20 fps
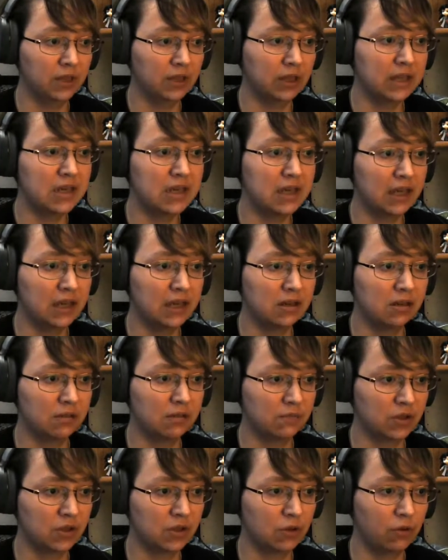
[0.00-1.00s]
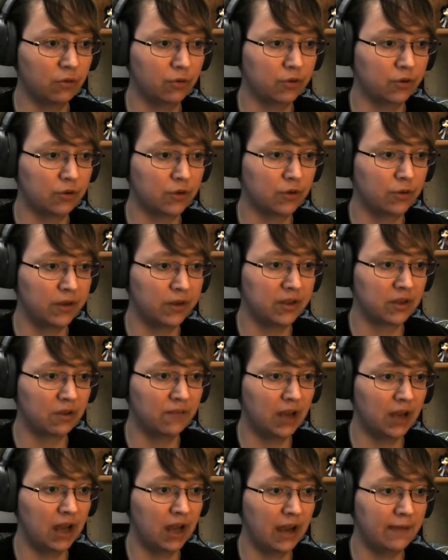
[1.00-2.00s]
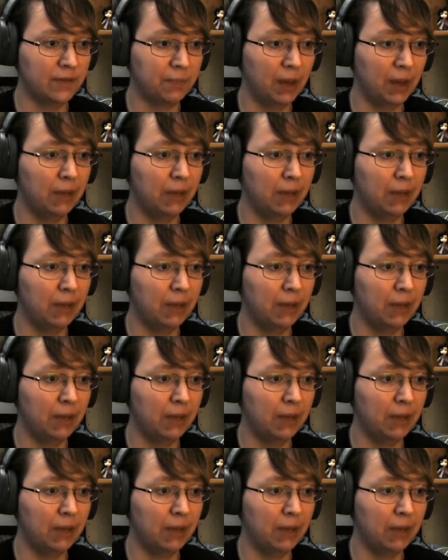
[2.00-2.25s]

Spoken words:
the Li Kingdom's soldiers who had survived